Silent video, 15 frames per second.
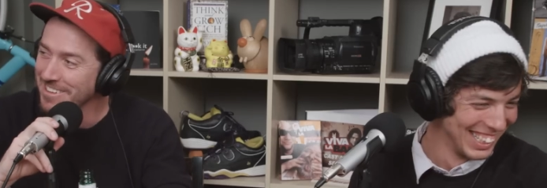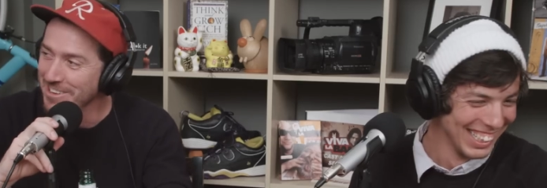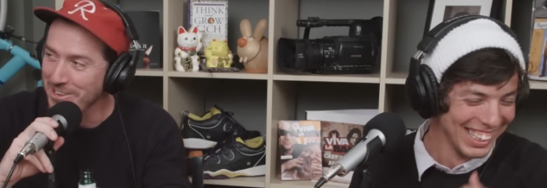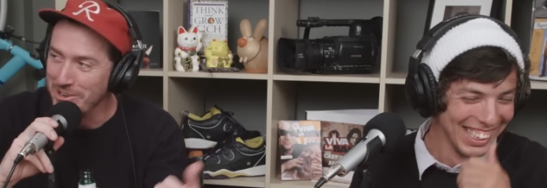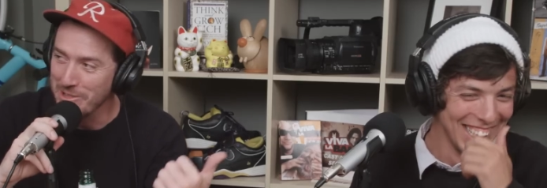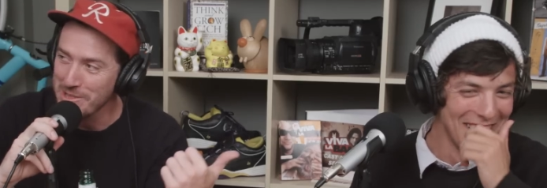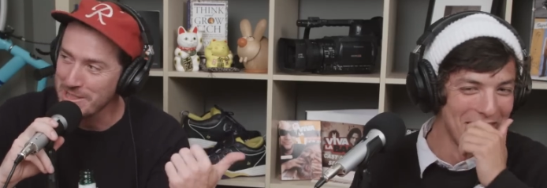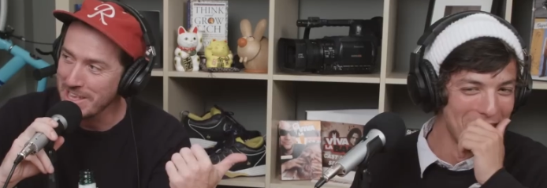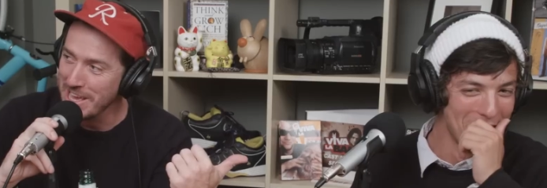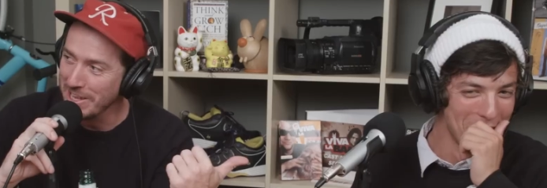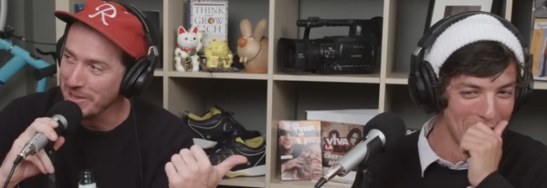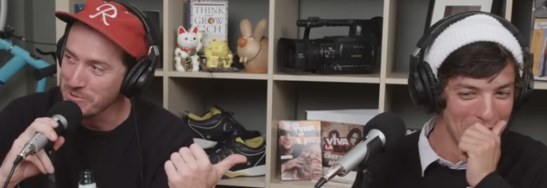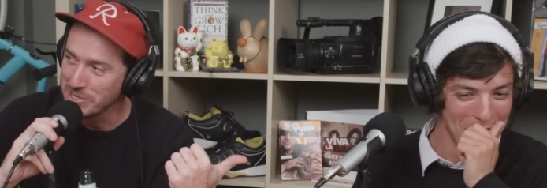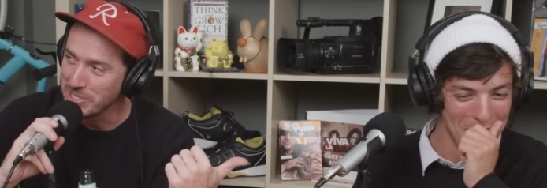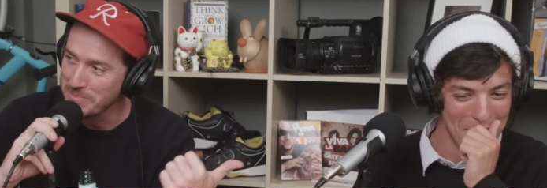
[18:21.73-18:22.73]
Speaker 1: you know, this guy
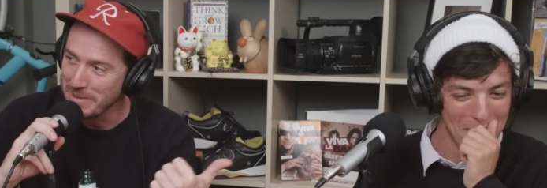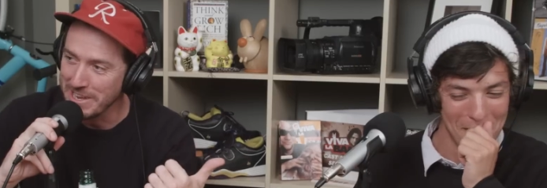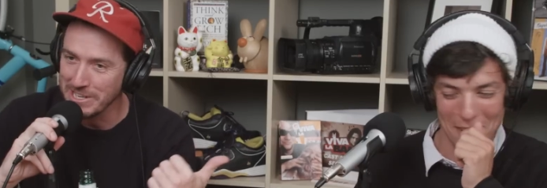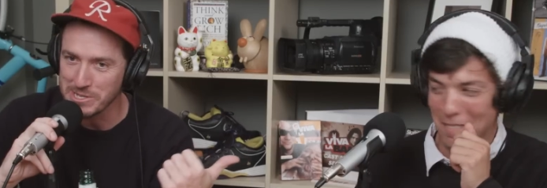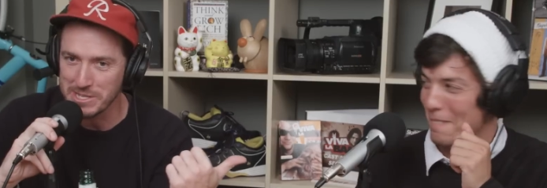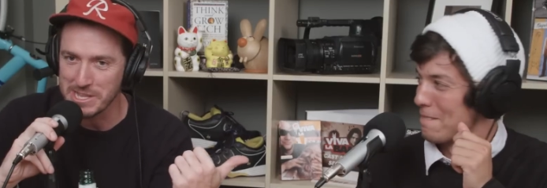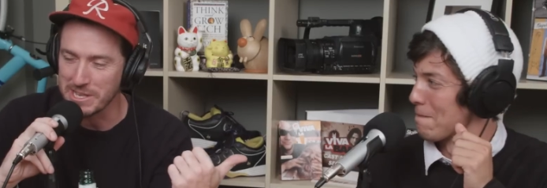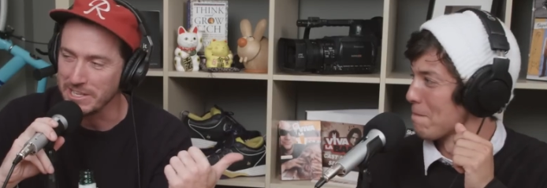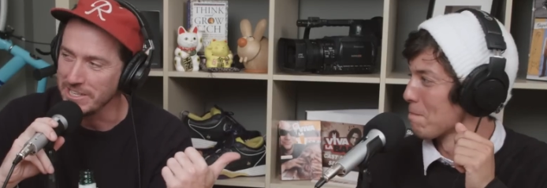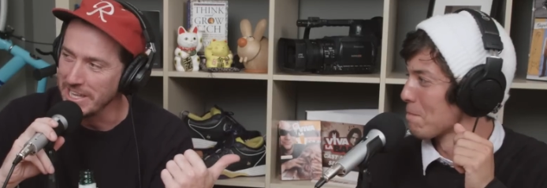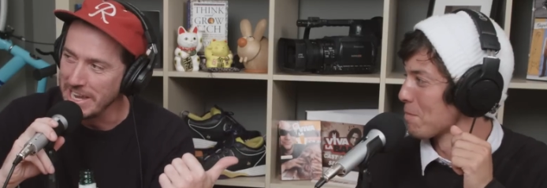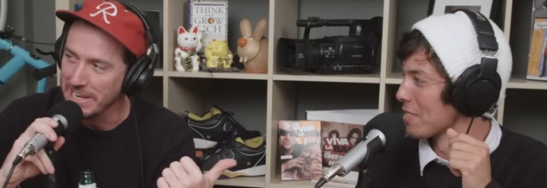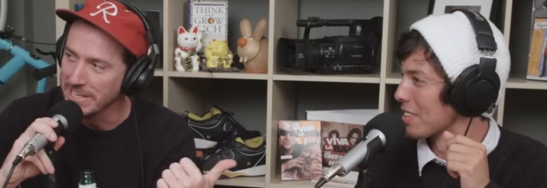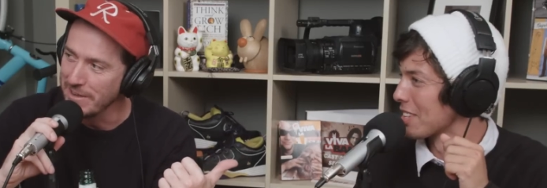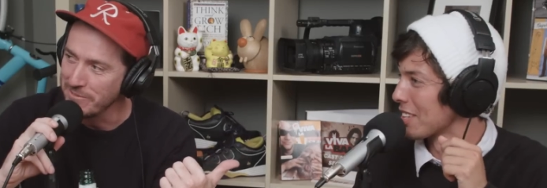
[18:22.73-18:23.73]
goes to Japan, just gets
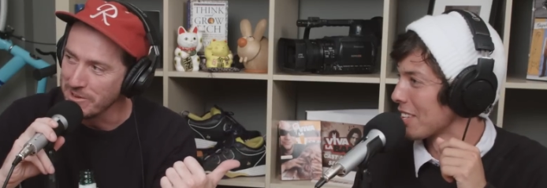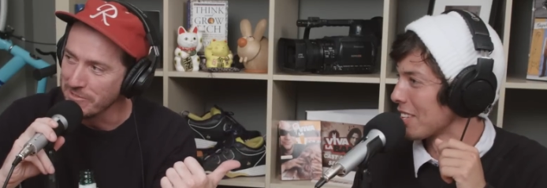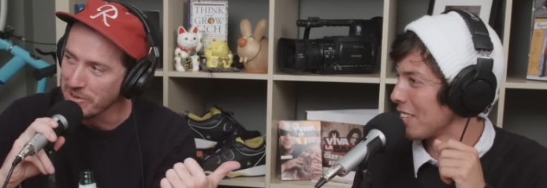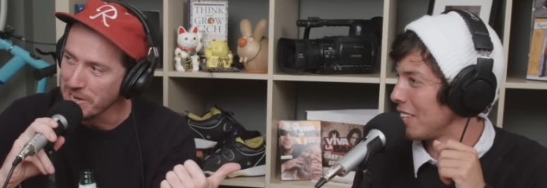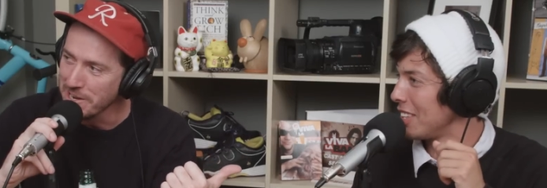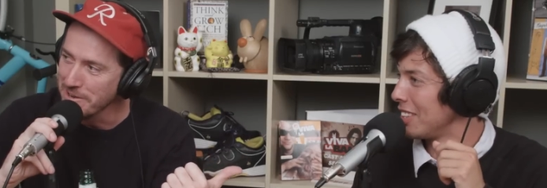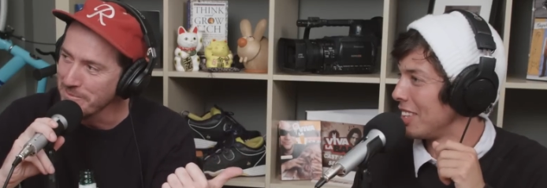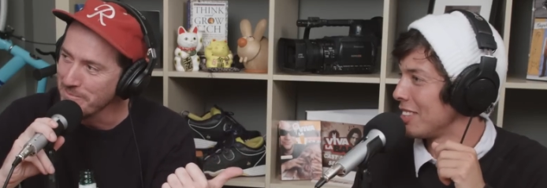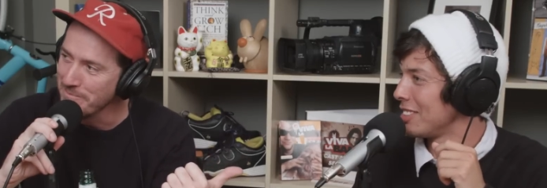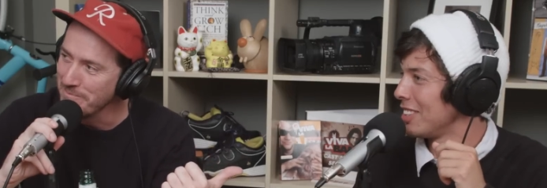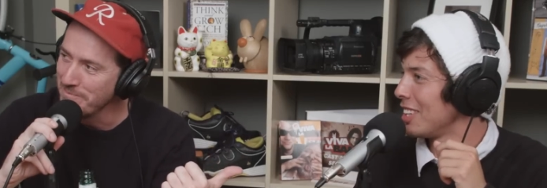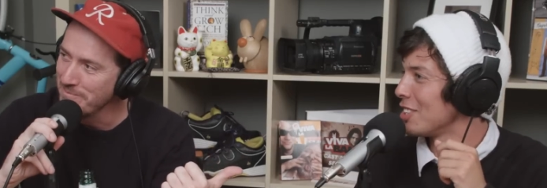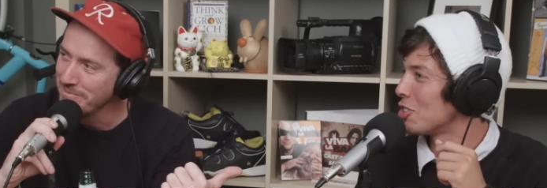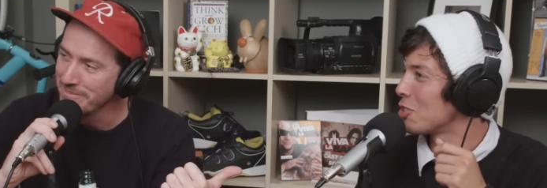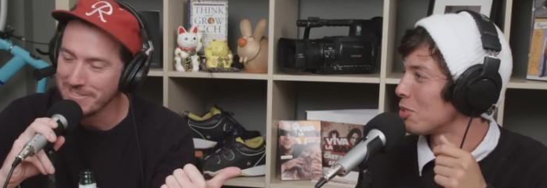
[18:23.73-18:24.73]
laid left and right. That's oh,
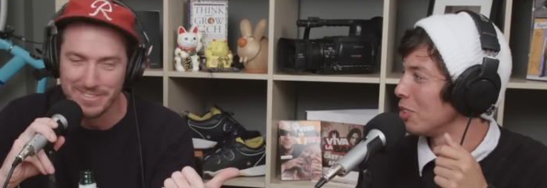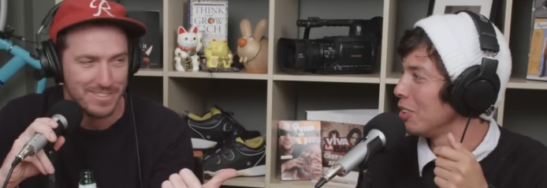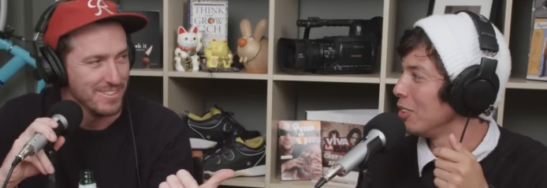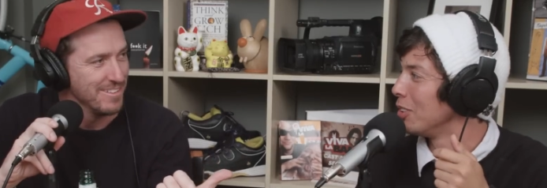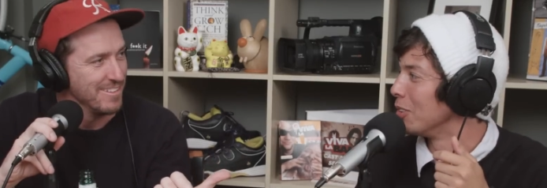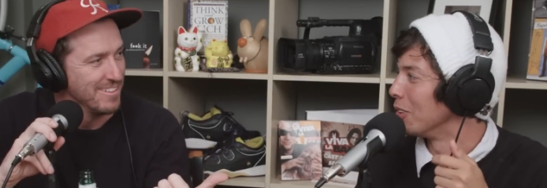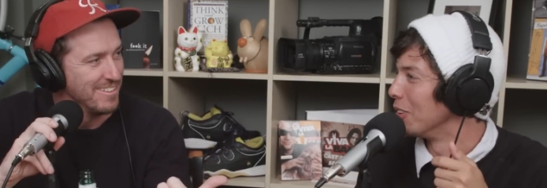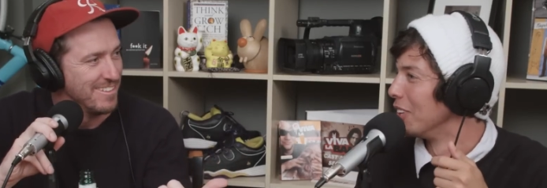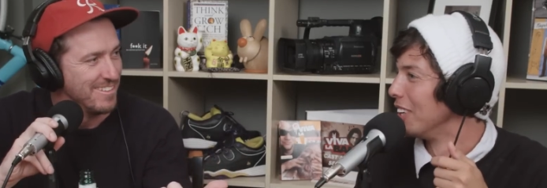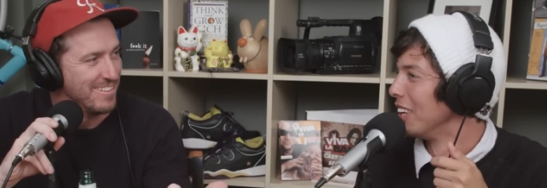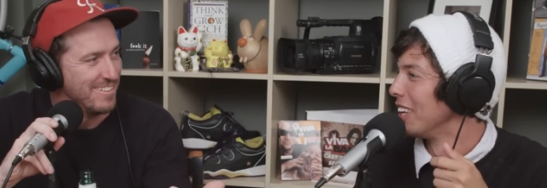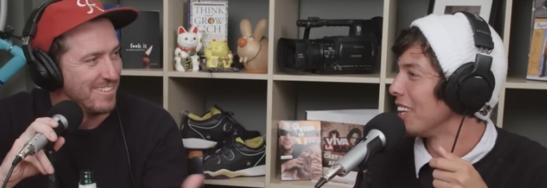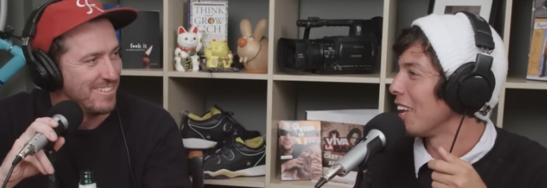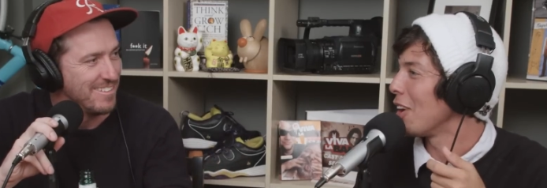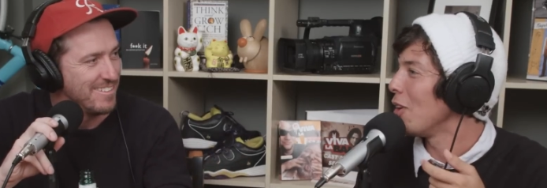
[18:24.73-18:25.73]
really? not true.
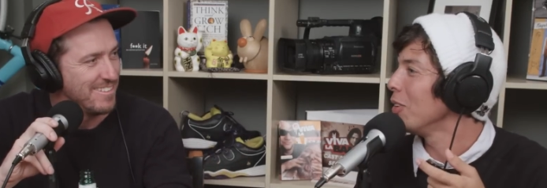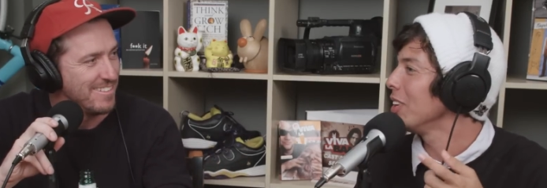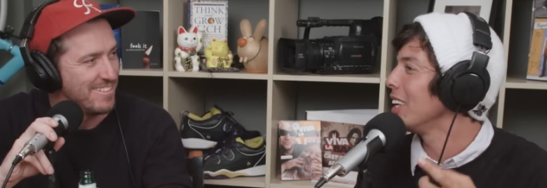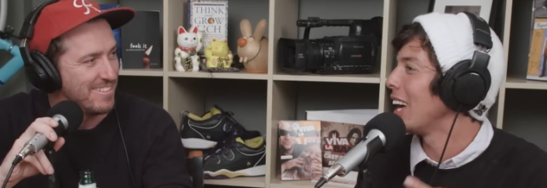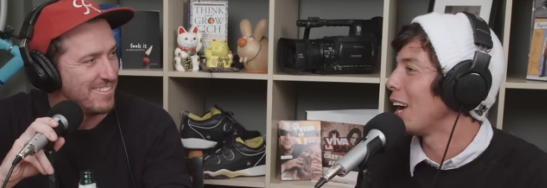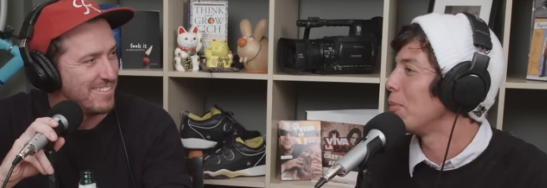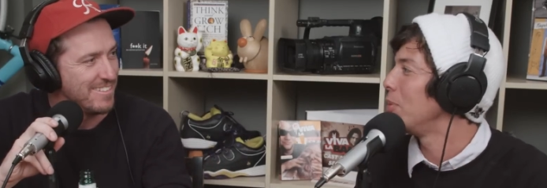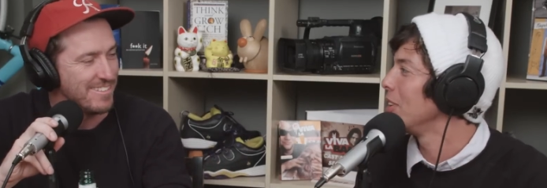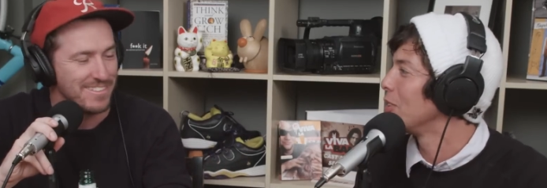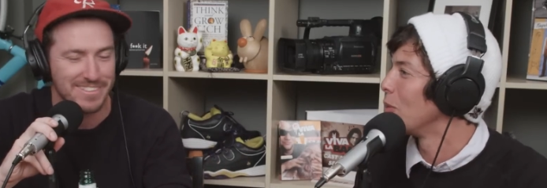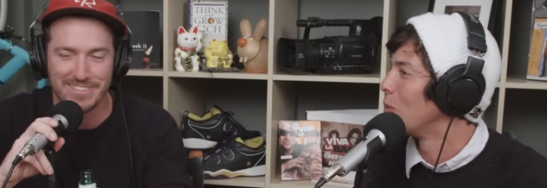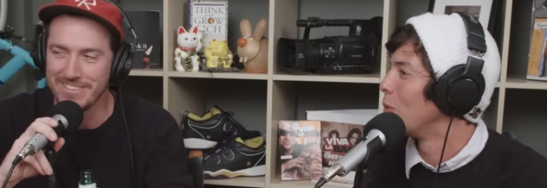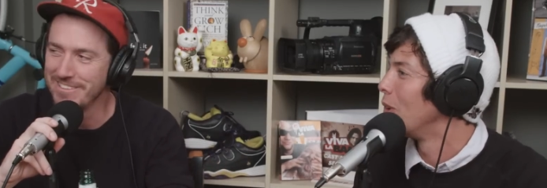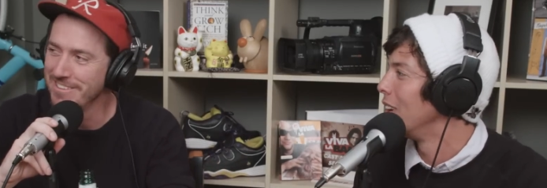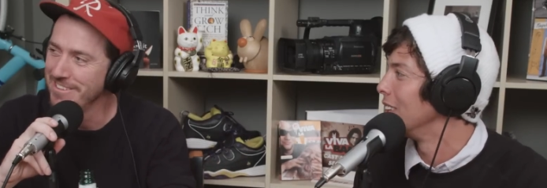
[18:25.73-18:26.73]
Speaker 2: That well, only listen, happened I,
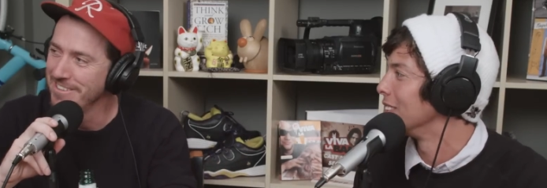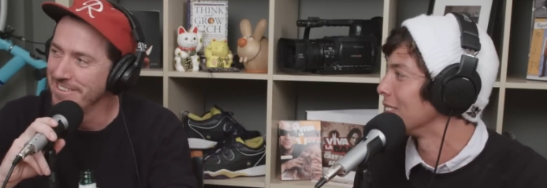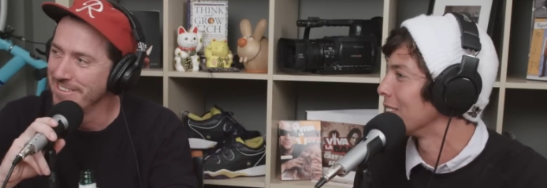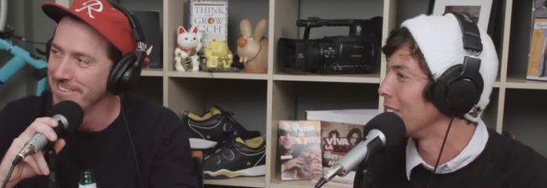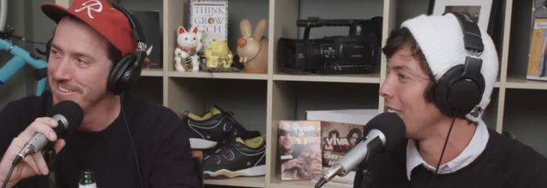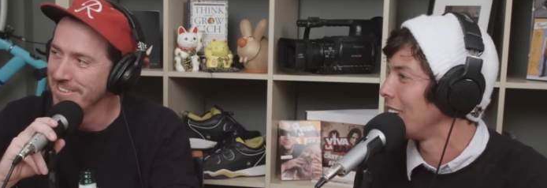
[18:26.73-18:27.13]
once. All